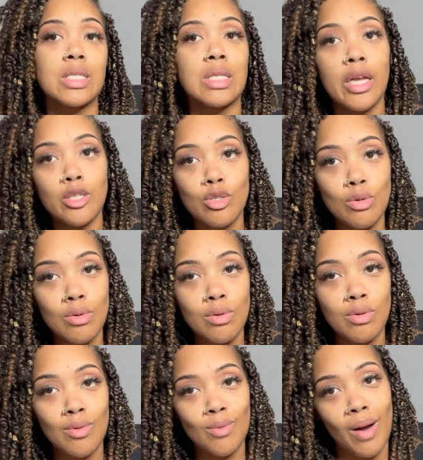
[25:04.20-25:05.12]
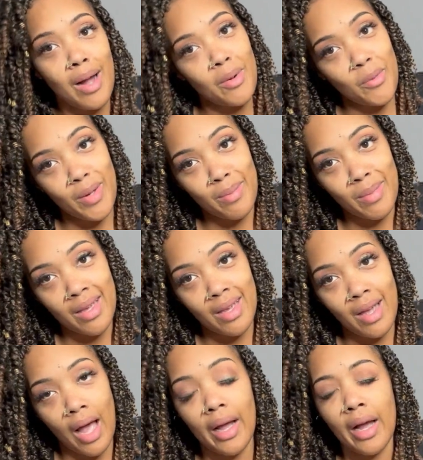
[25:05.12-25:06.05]
stay tuned, rock with
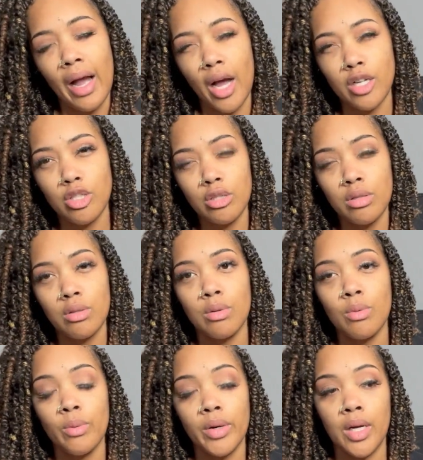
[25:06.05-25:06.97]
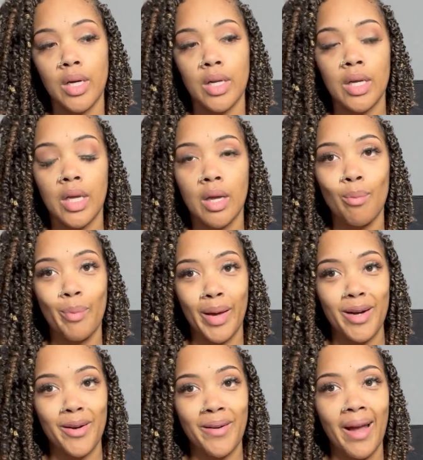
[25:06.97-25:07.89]
me. I got you. We're going to get
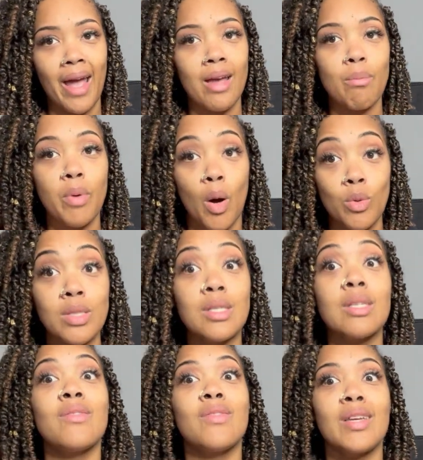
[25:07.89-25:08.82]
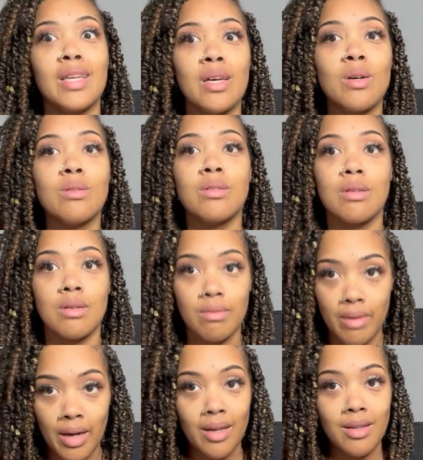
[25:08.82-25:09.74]
better at posting videos on a
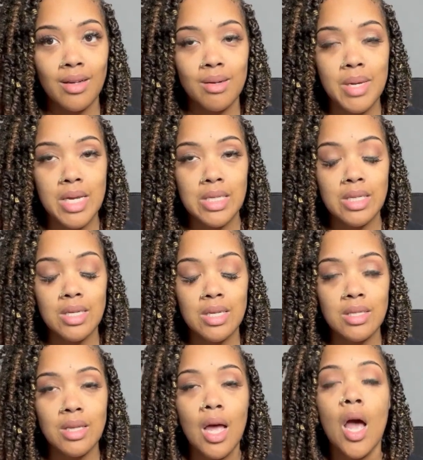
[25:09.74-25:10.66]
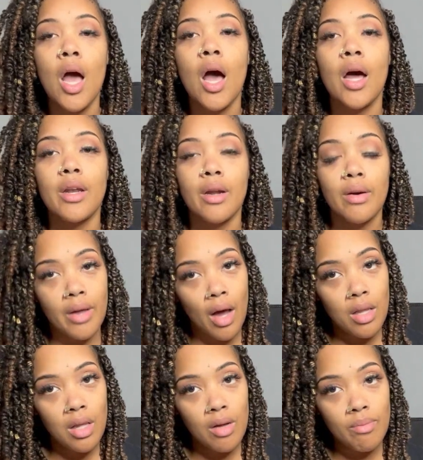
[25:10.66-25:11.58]
regular basis. I know
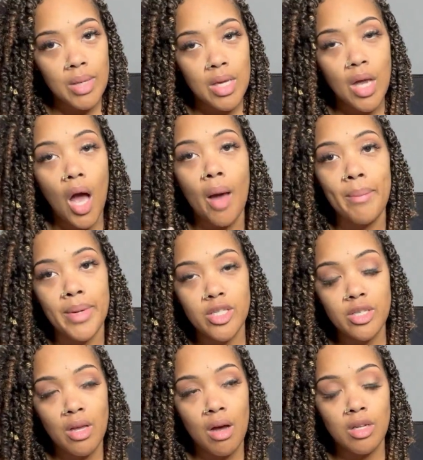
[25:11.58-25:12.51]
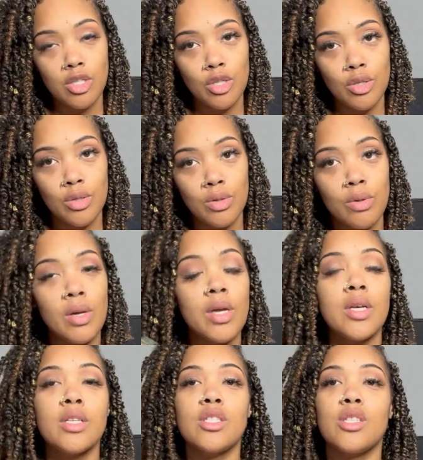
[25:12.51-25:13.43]
y'all love me. I miss y'all too.
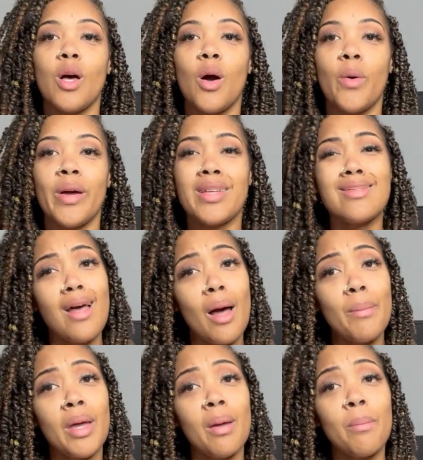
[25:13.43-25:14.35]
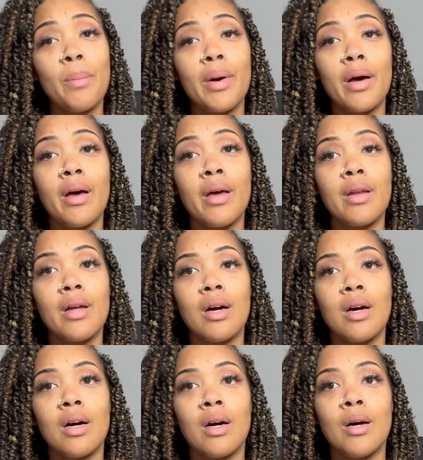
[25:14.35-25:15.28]
So it's coming, but
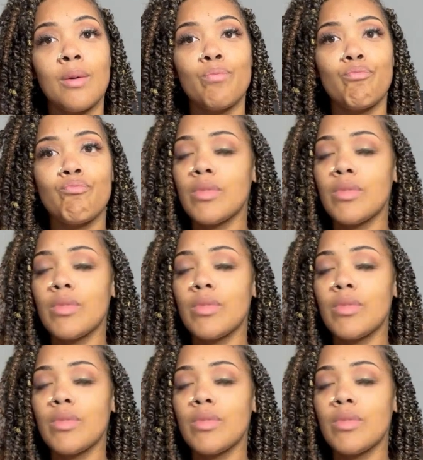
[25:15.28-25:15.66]
um,